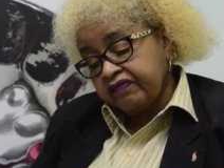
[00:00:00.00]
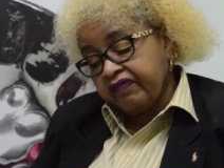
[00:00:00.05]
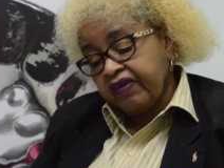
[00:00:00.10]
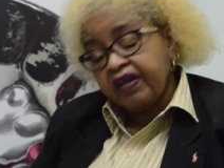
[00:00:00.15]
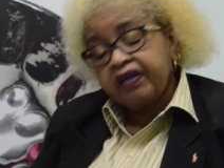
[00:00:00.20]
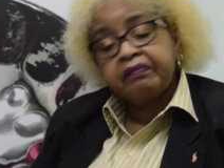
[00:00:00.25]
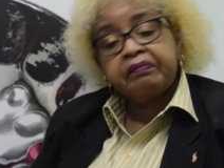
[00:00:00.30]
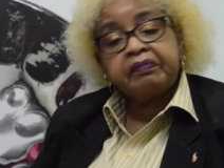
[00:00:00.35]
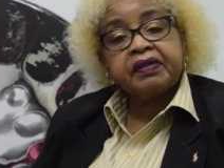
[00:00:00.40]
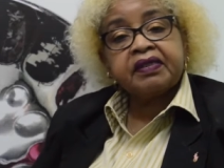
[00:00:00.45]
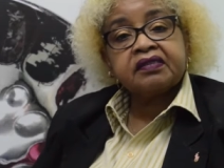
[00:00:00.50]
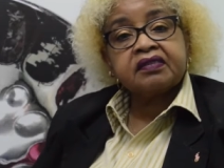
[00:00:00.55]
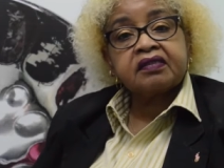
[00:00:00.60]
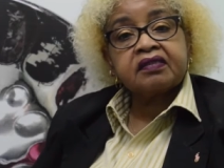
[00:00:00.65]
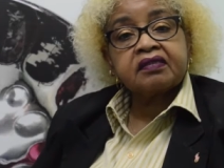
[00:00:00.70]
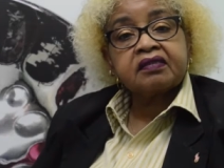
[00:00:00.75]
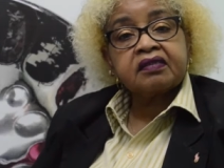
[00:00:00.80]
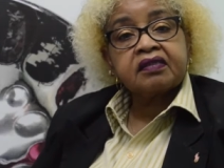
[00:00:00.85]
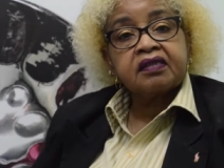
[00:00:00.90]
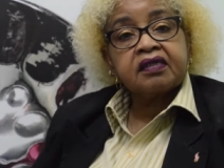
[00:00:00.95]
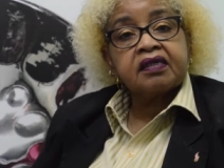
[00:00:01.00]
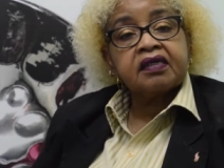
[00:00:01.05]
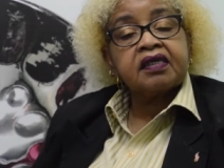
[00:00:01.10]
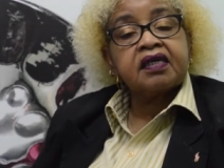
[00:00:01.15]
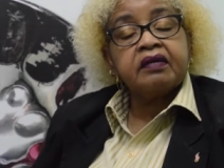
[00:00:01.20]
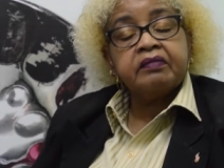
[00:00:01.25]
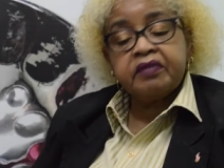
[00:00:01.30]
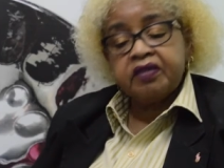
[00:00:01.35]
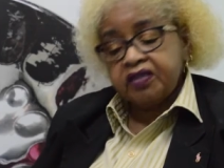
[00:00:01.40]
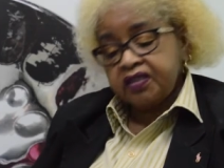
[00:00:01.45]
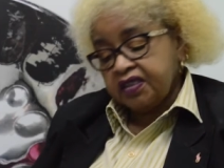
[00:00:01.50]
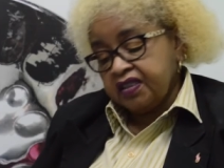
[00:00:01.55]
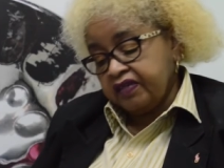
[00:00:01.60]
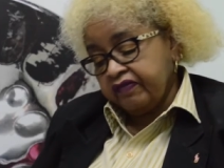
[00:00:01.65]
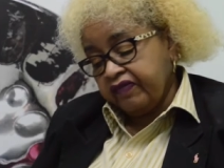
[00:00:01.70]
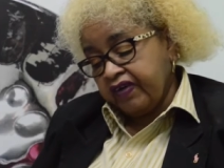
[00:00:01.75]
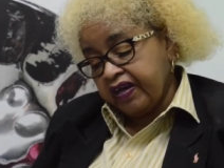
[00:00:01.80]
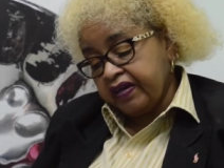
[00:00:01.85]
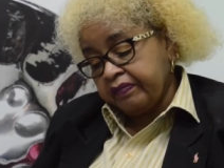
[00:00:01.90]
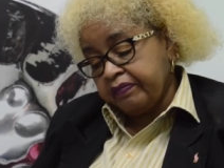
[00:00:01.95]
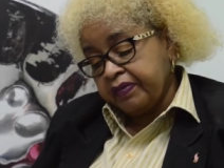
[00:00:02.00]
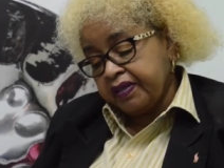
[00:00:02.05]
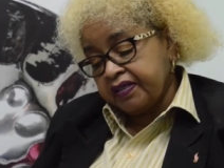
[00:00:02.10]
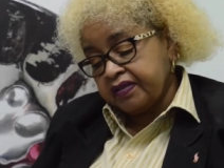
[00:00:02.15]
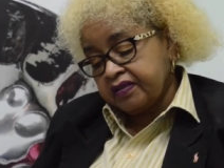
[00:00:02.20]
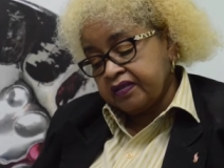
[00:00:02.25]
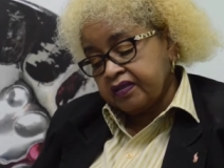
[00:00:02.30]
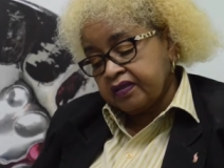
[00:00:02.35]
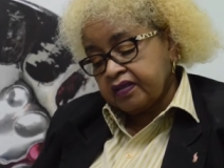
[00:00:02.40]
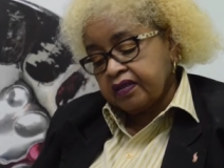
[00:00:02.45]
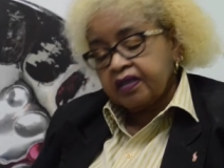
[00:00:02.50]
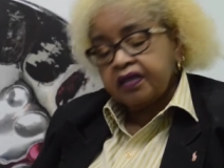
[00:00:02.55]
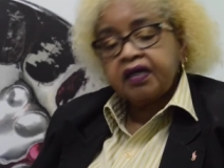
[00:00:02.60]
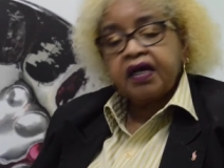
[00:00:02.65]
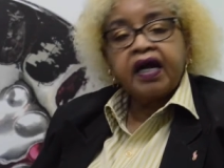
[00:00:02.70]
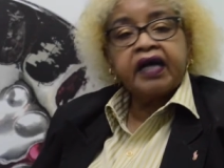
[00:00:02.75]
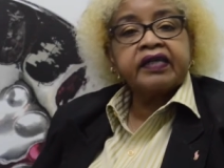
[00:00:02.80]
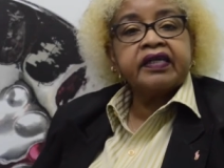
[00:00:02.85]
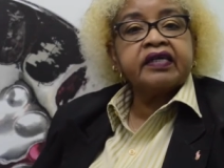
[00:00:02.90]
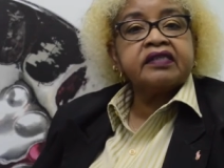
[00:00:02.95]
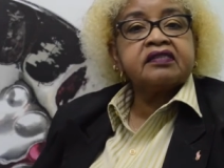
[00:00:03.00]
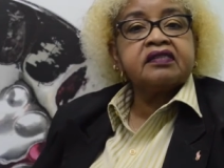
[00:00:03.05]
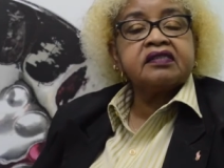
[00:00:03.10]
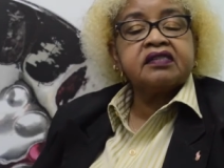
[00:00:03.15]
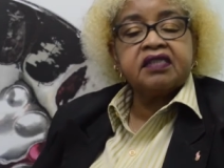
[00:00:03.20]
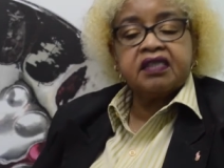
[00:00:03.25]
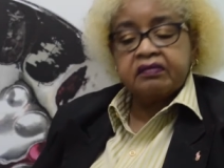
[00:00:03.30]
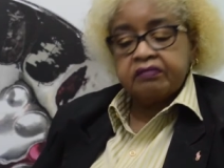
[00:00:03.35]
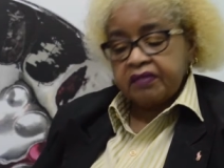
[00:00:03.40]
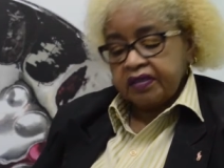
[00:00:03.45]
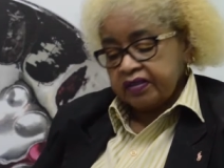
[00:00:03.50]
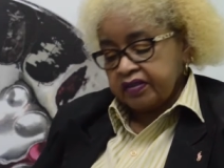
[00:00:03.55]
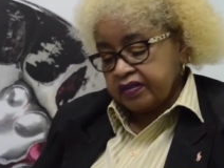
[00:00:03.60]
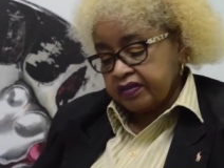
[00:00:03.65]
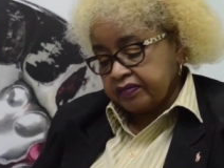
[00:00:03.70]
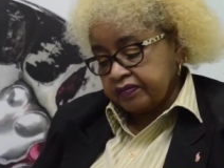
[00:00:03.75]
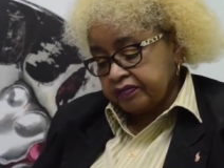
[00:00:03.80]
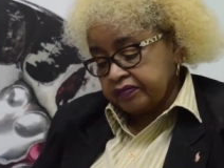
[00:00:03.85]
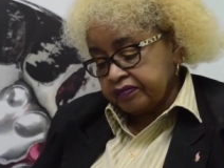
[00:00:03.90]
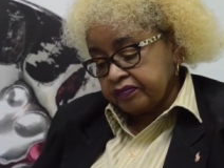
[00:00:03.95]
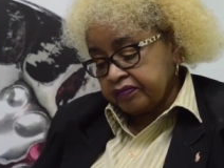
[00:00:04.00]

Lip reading: development, community development, and entertainment.